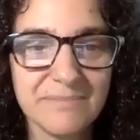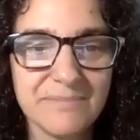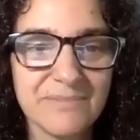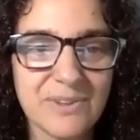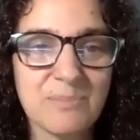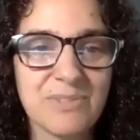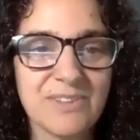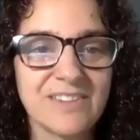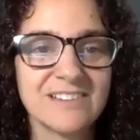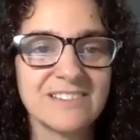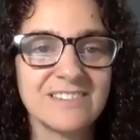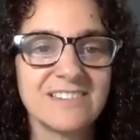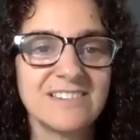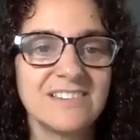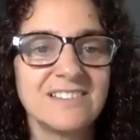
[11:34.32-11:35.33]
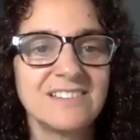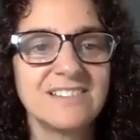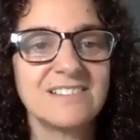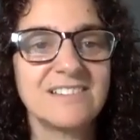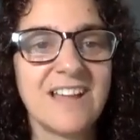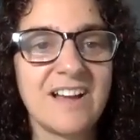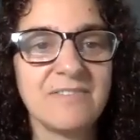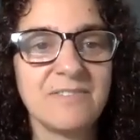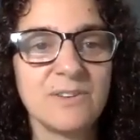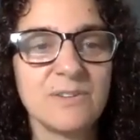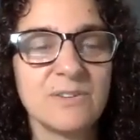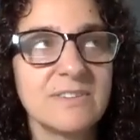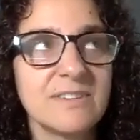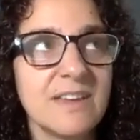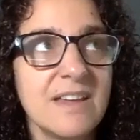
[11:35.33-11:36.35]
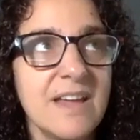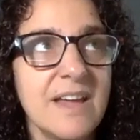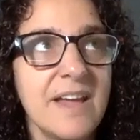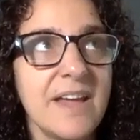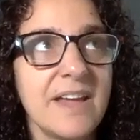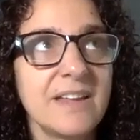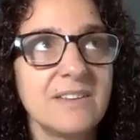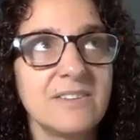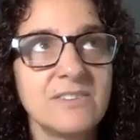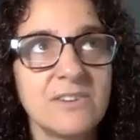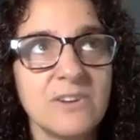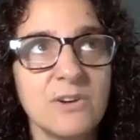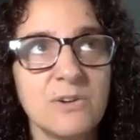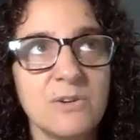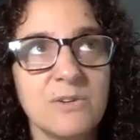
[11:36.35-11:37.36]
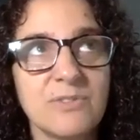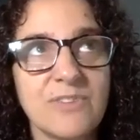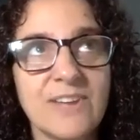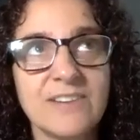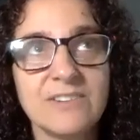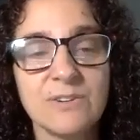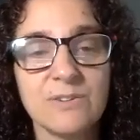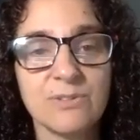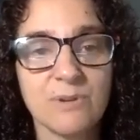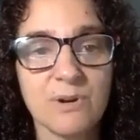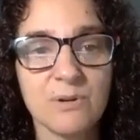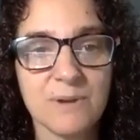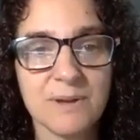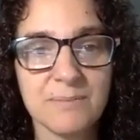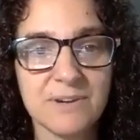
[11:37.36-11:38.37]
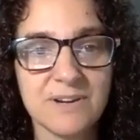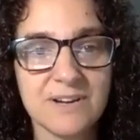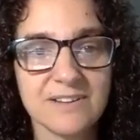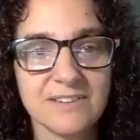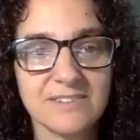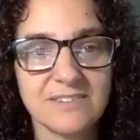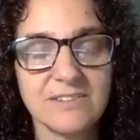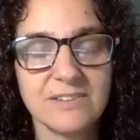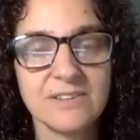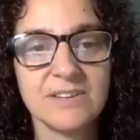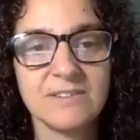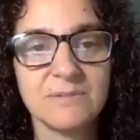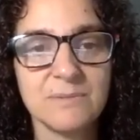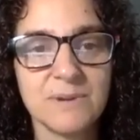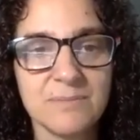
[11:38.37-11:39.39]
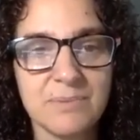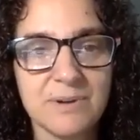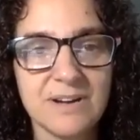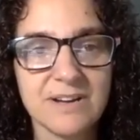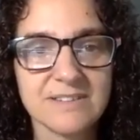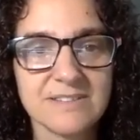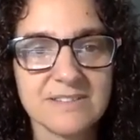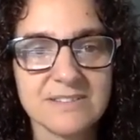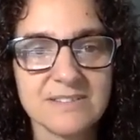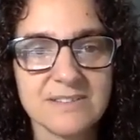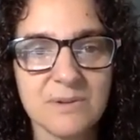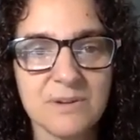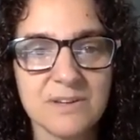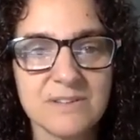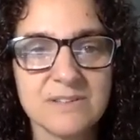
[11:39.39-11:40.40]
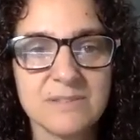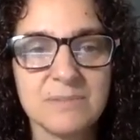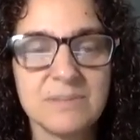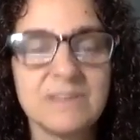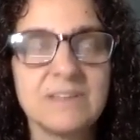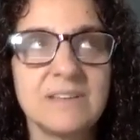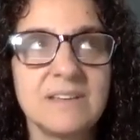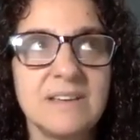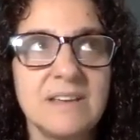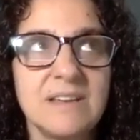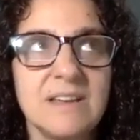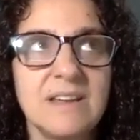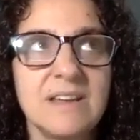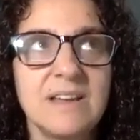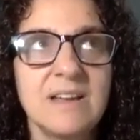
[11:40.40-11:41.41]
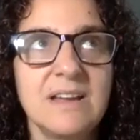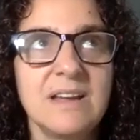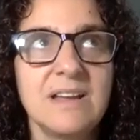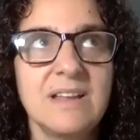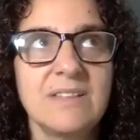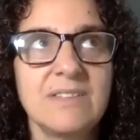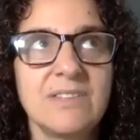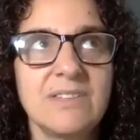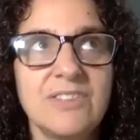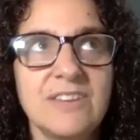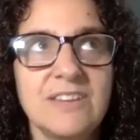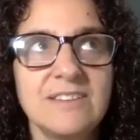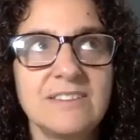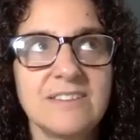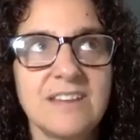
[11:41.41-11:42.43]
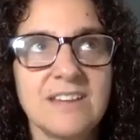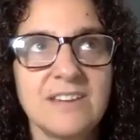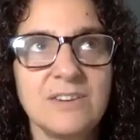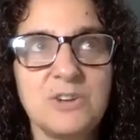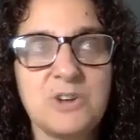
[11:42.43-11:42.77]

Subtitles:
something that's half used. And so that's your throwaway box. Your giveaway box is going to be the things that